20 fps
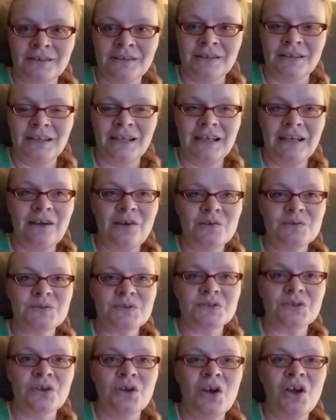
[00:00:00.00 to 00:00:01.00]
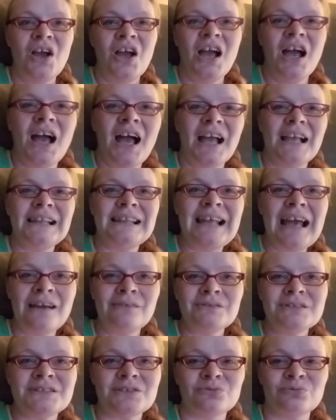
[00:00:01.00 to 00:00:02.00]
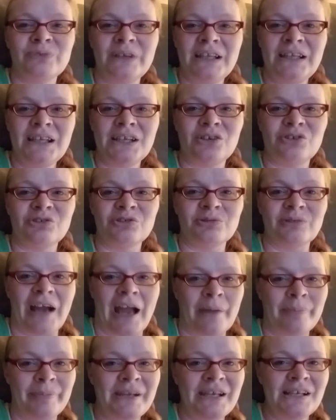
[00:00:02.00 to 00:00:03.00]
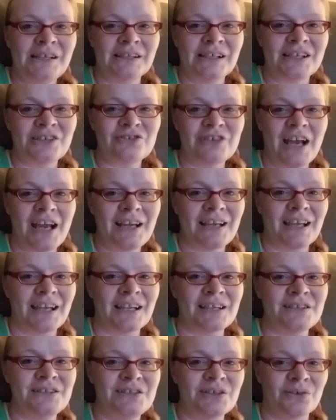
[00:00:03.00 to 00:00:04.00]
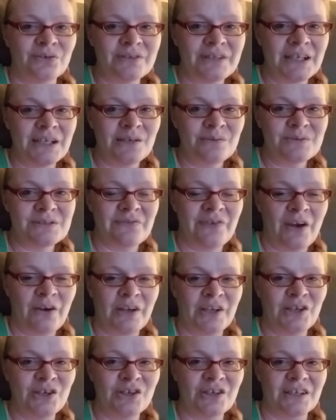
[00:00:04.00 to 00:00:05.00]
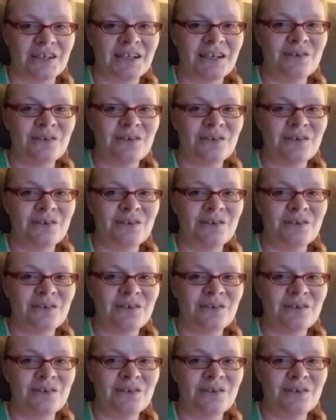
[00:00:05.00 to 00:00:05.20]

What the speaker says: He goes, that was a really crappy click track, and I don't think it was very good.